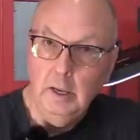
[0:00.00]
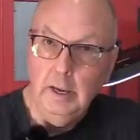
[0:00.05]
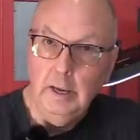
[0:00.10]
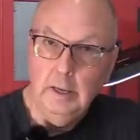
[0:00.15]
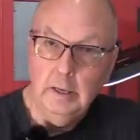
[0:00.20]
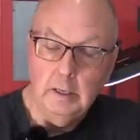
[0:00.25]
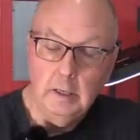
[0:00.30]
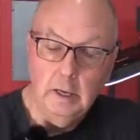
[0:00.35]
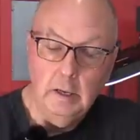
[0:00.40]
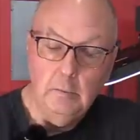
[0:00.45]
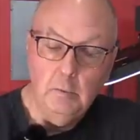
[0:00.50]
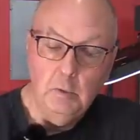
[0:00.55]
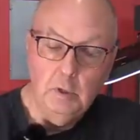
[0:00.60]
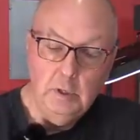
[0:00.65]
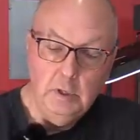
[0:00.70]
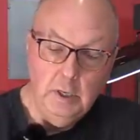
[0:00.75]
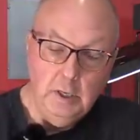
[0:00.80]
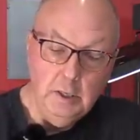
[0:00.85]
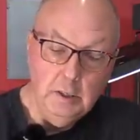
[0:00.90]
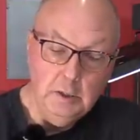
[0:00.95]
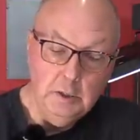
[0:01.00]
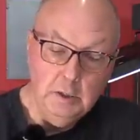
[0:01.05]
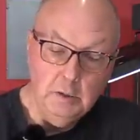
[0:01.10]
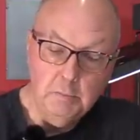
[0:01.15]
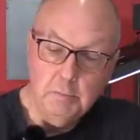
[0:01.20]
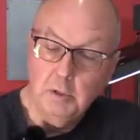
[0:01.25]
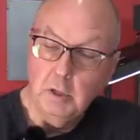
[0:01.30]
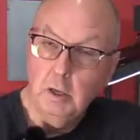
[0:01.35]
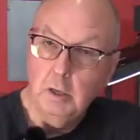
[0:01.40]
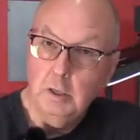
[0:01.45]
and I would need to
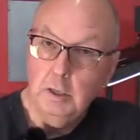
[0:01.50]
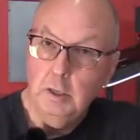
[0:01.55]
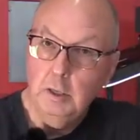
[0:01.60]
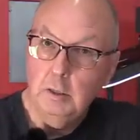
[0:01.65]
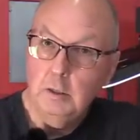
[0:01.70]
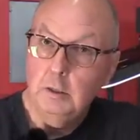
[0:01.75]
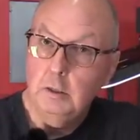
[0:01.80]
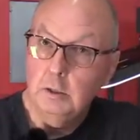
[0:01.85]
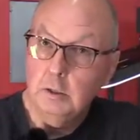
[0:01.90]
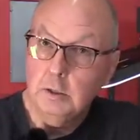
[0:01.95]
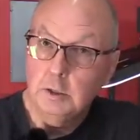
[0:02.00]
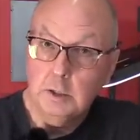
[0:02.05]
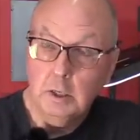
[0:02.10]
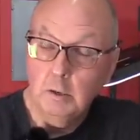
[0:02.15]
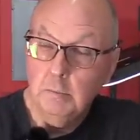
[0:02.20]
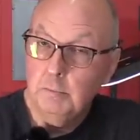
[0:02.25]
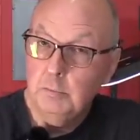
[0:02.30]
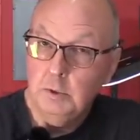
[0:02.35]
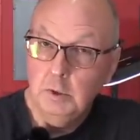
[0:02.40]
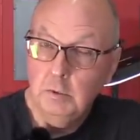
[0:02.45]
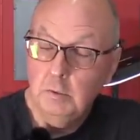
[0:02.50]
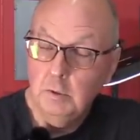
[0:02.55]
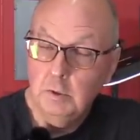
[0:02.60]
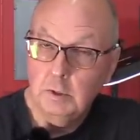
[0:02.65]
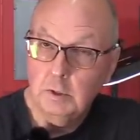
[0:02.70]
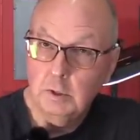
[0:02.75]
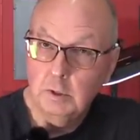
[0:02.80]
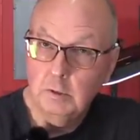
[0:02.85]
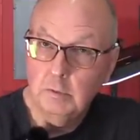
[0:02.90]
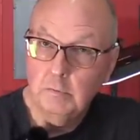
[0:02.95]
plug into some
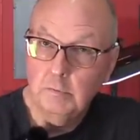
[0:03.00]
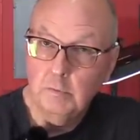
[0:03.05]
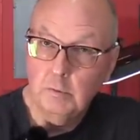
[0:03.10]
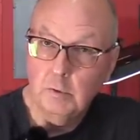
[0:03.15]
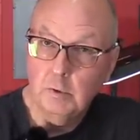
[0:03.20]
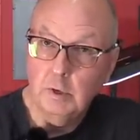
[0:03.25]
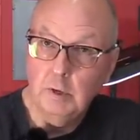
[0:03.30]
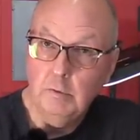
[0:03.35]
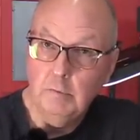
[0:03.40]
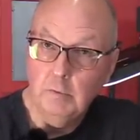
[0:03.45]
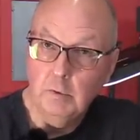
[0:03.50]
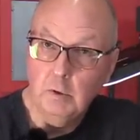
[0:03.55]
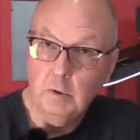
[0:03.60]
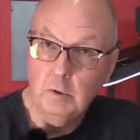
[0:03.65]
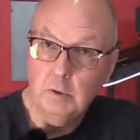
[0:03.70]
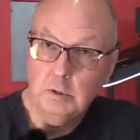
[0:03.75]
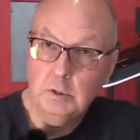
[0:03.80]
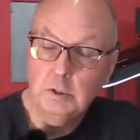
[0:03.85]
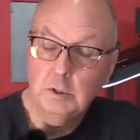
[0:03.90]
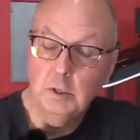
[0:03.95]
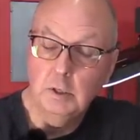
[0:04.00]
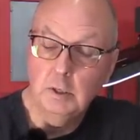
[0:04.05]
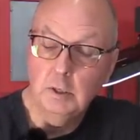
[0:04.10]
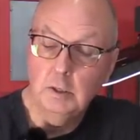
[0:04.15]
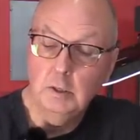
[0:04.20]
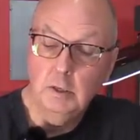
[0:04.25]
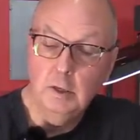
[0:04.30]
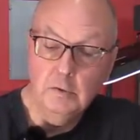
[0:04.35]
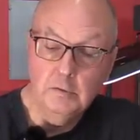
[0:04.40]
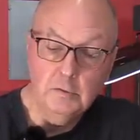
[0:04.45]
240 volts,
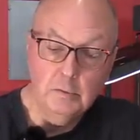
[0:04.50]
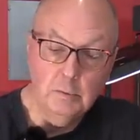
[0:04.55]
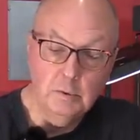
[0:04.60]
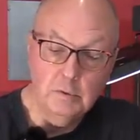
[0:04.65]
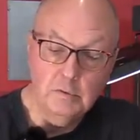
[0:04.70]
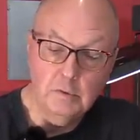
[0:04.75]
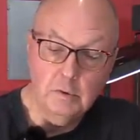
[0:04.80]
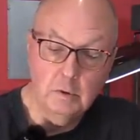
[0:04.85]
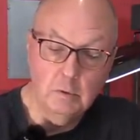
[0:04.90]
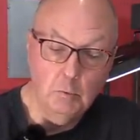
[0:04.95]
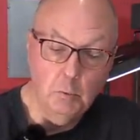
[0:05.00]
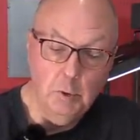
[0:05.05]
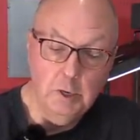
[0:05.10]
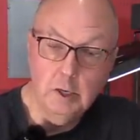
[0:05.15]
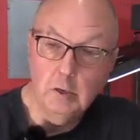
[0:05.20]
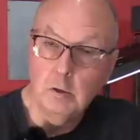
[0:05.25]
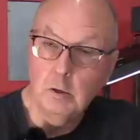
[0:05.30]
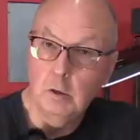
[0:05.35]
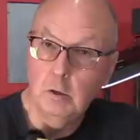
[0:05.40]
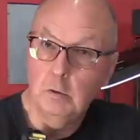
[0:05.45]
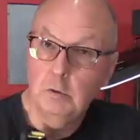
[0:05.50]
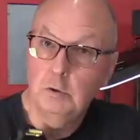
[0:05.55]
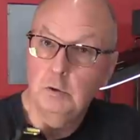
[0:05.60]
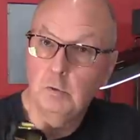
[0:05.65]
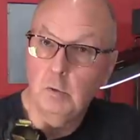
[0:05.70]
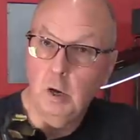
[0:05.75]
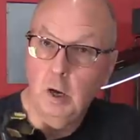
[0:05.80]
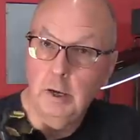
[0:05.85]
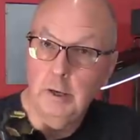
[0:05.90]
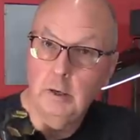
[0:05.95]
and this was her weirdo
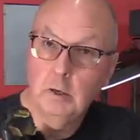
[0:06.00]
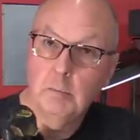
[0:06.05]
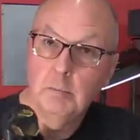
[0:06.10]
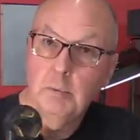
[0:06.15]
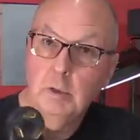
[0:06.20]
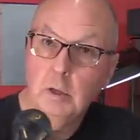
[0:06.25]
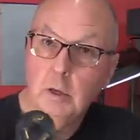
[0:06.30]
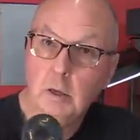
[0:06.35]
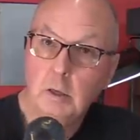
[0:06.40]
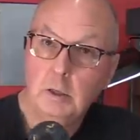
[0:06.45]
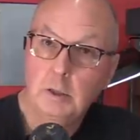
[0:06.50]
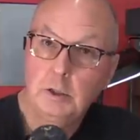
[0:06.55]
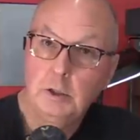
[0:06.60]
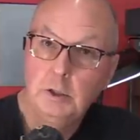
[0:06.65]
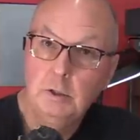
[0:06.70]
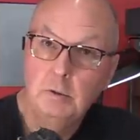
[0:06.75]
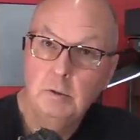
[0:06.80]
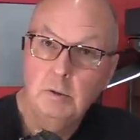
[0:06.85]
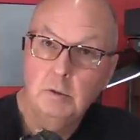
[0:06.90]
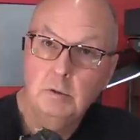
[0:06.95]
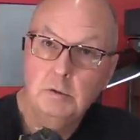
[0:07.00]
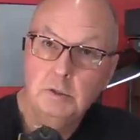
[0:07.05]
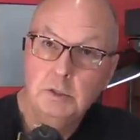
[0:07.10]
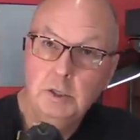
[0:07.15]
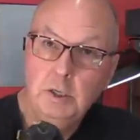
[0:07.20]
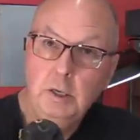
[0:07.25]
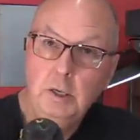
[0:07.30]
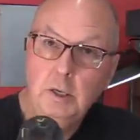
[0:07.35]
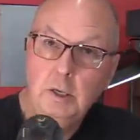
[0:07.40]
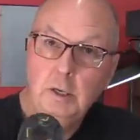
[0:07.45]
dryer plug, as you can
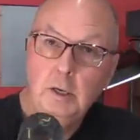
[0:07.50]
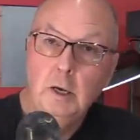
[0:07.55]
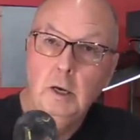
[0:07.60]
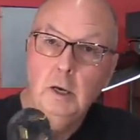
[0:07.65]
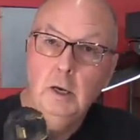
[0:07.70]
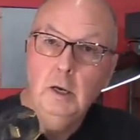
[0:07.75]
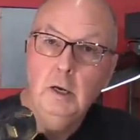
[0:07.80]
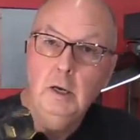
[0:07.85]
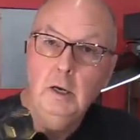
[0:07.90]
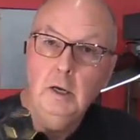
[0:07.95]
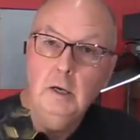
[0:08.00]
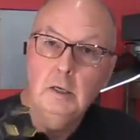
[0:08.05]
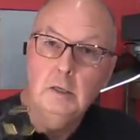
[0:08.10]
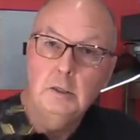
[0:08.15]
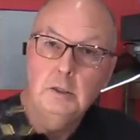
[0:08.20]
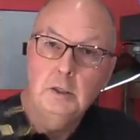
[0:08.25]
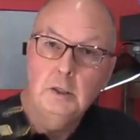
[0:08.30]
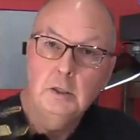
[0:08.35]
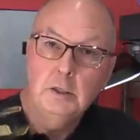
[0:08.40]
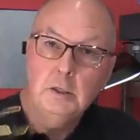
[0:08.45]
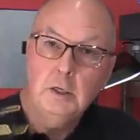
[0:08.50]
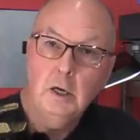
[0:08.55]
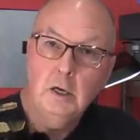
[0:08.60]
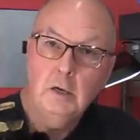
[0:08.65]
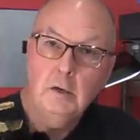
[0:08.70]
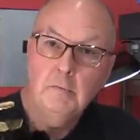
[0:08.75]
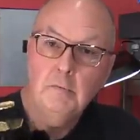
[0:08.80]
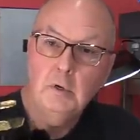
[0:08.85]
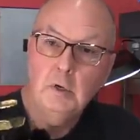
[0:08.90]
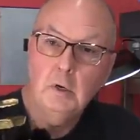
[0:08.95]
see. It's just
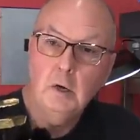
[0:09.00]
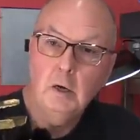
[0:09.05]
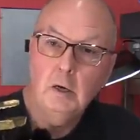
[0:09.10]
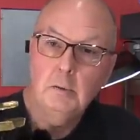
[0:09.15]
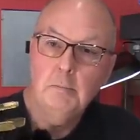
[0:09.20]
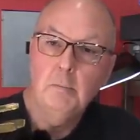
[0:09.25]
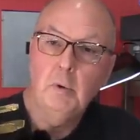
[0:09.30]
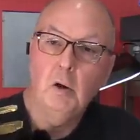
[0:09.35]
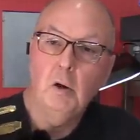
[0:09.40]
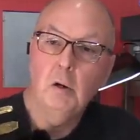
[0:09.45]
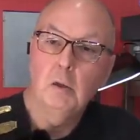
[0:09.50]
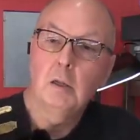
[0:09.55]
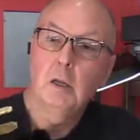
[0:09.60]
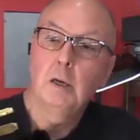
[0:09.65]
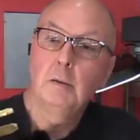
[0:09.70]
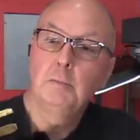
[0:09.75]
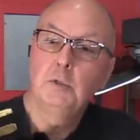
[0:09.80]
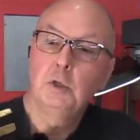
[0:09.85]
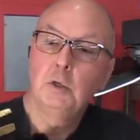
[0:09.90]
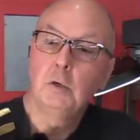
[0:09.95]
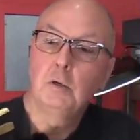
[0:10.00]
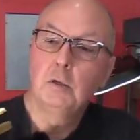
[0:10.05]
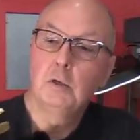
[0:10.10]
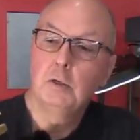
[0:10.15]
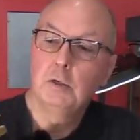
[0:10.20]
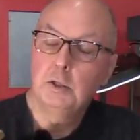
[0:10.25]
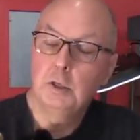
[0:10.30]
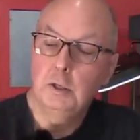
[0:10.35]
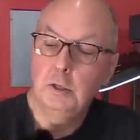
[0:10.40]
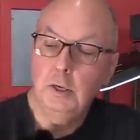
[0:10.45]
kind of an oddball. I'm sure
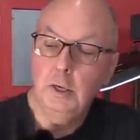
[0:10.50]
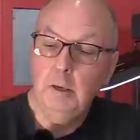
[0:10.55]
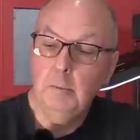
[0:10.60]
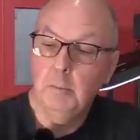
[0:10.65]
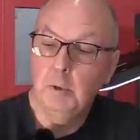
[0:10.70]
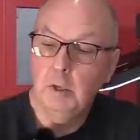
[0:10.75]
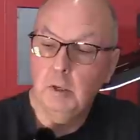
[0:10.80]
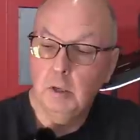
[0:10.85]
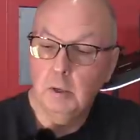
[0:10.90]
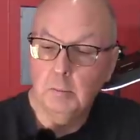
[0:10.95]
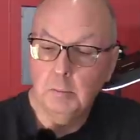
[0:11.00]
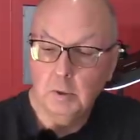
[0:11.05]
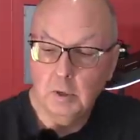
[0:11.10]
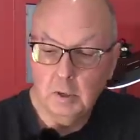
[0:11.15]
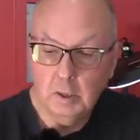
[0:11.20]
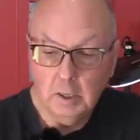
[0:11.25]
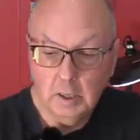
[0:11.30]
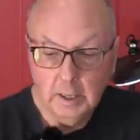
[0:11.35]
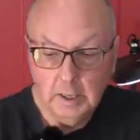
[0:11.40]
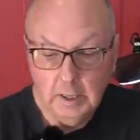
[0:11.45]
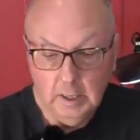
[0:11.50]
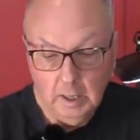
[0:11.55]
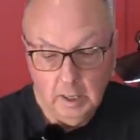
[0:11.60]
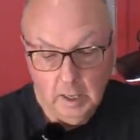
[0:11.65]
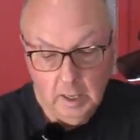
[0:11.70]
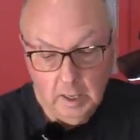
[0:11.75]
there's a NEMA number, and I